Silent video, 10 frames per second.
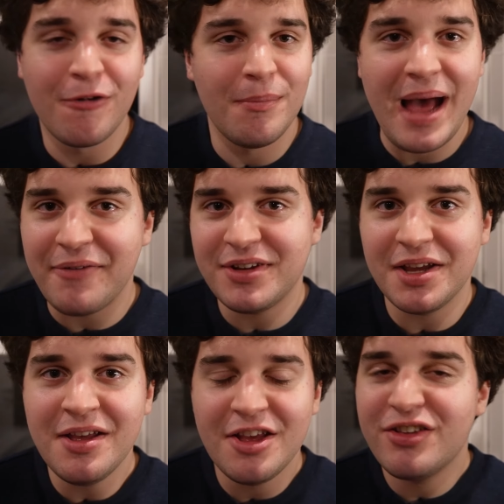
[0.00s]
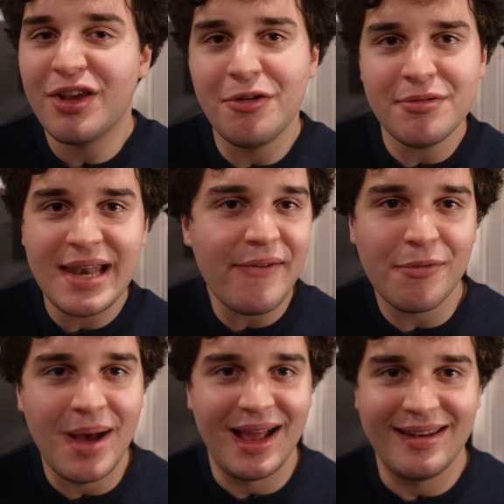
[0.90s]
for a BAFTA, so
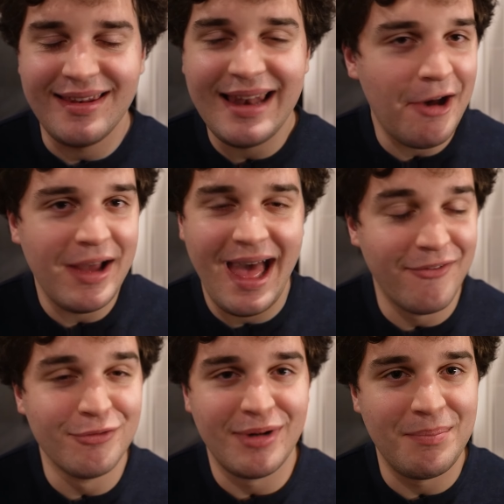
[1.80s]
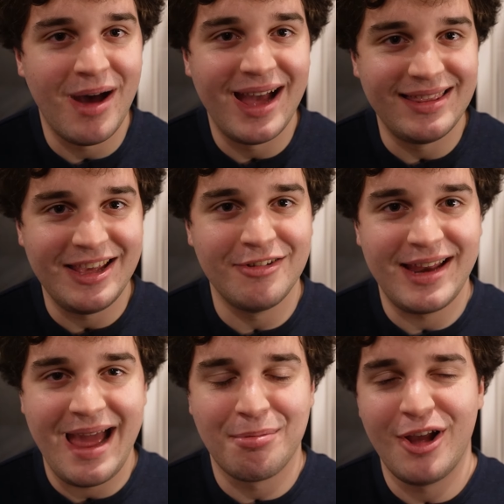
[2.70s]
never mind. Now I have him right behind Leo
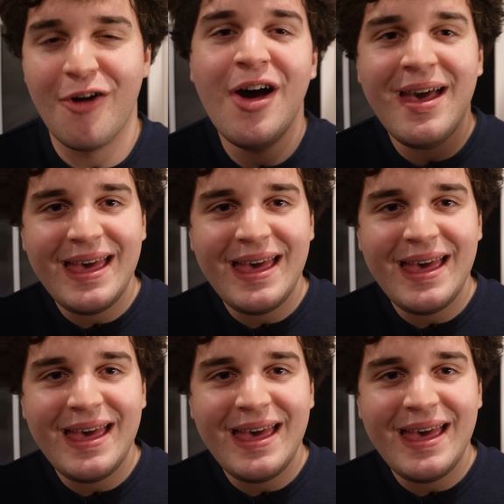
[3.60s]
DiCaprio.